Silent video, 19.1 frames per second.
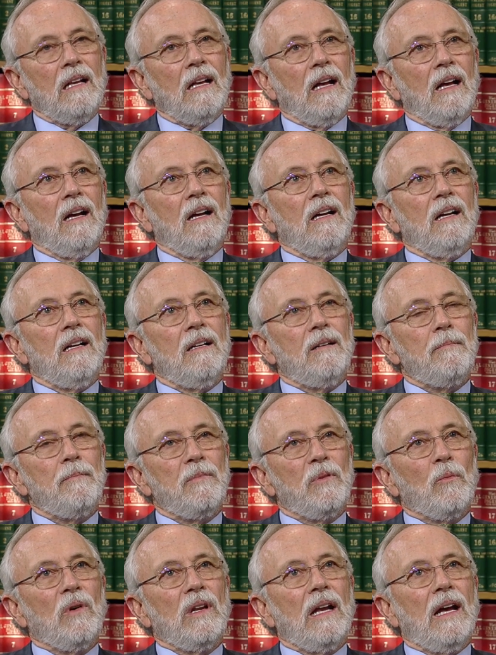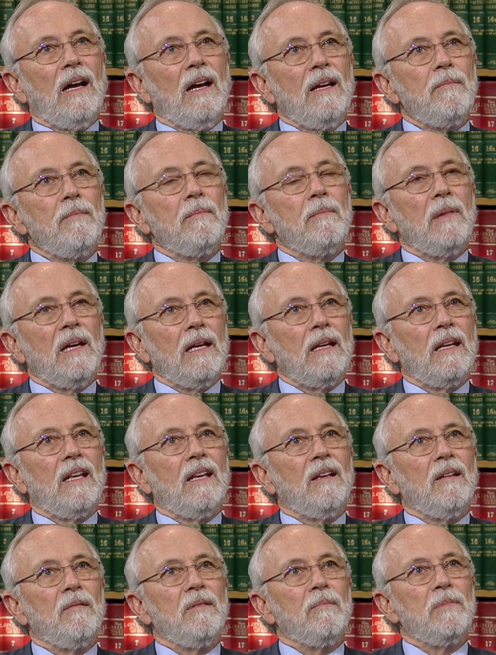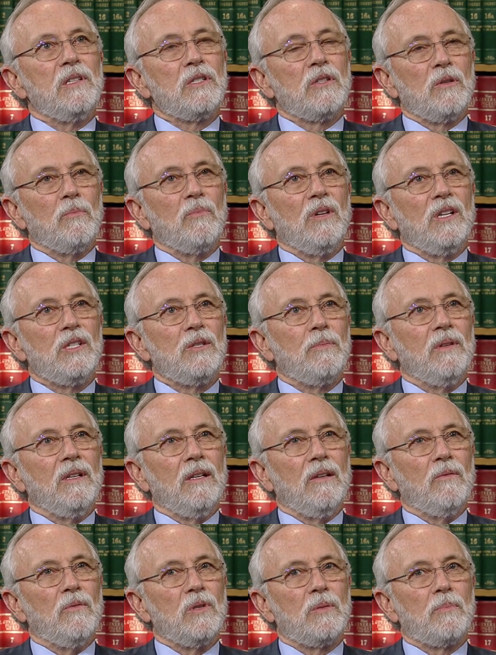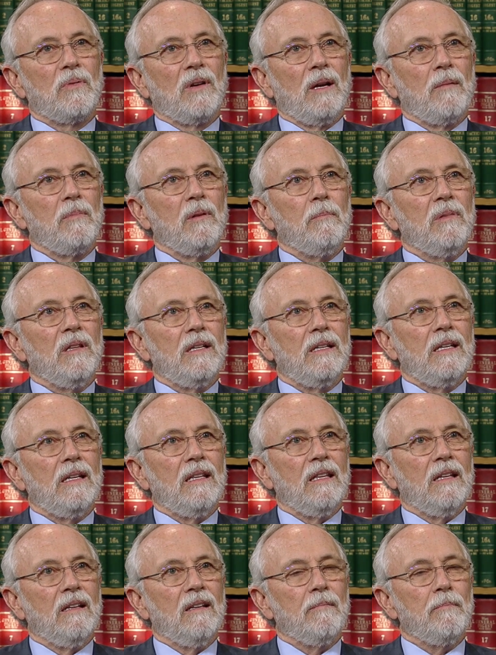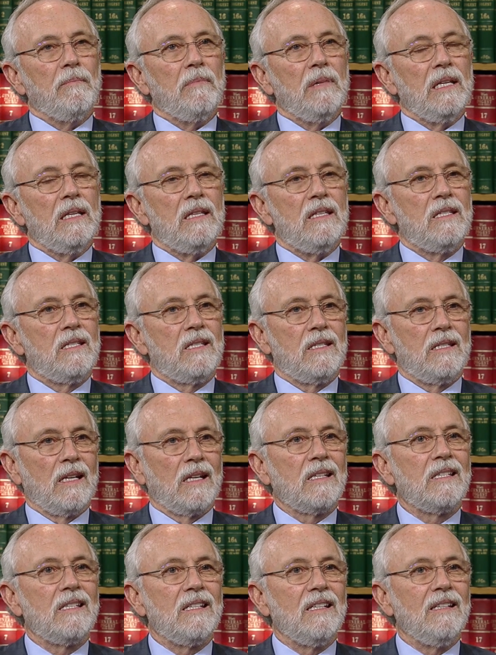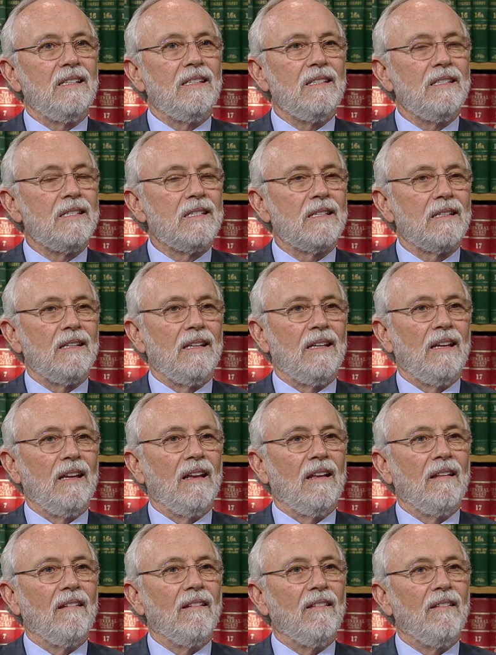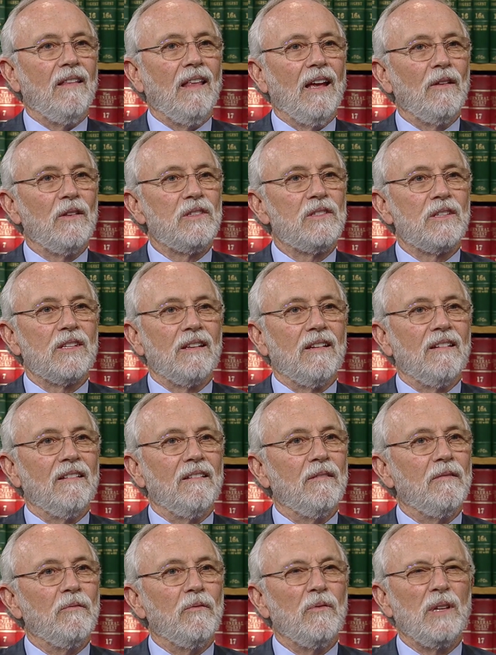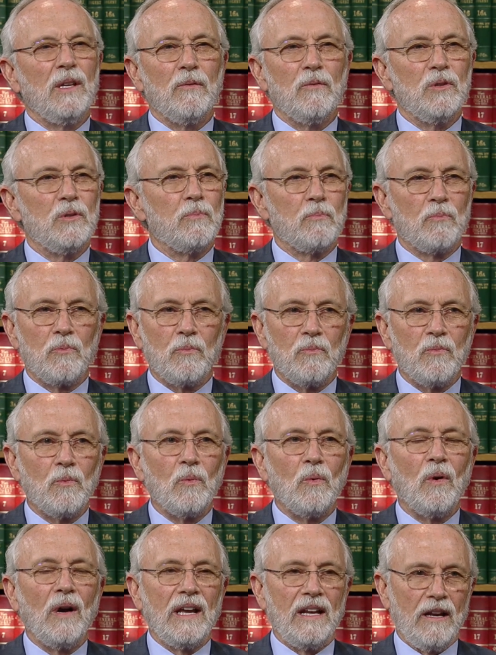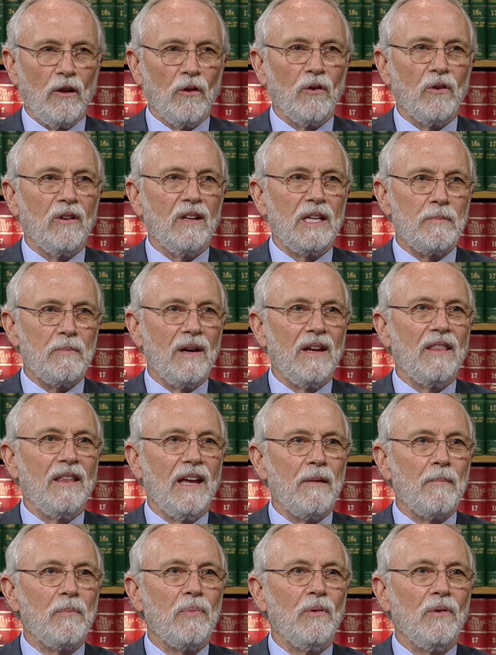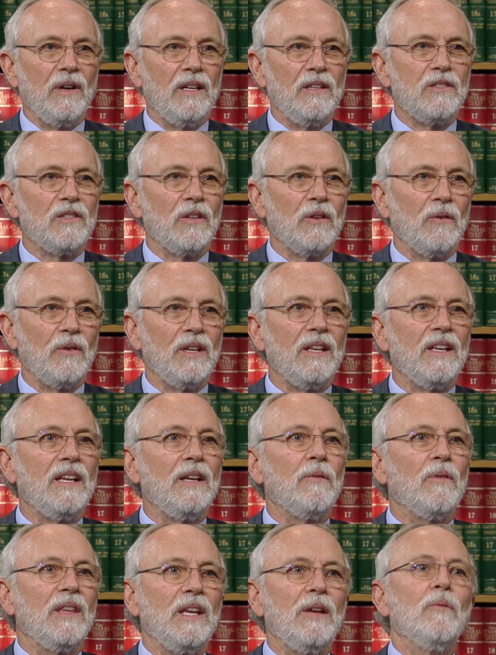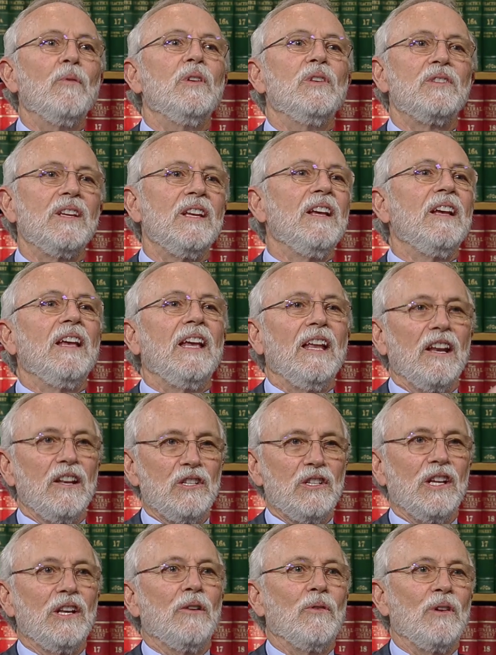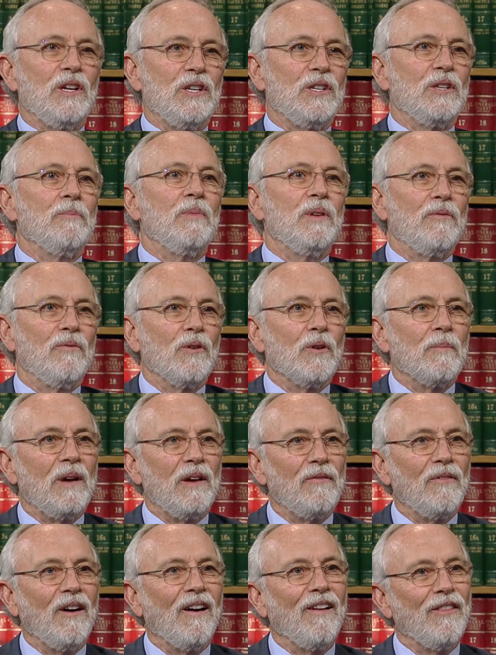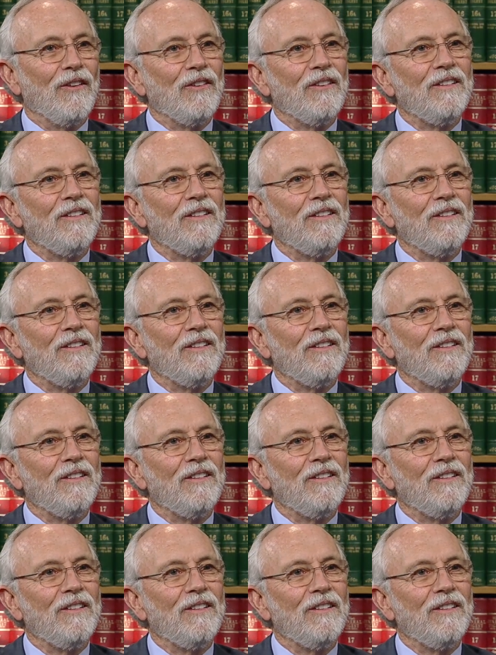When I met Mr. Bridgman, it was probably in the mid-60s, and he was quite elderly by that point. So he was in a generation before my father.